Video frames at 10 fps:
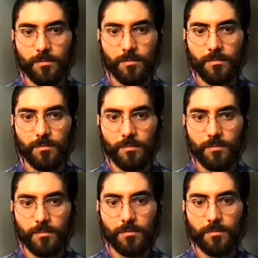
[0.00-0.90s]

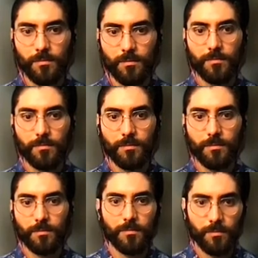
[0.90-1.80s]

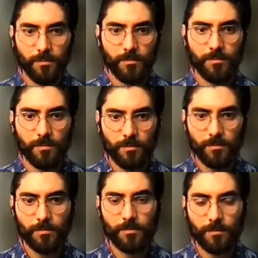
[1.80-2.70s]

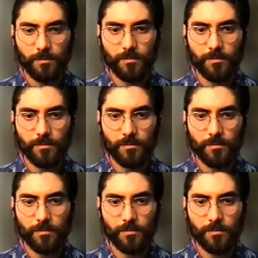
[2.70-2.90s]
(silent)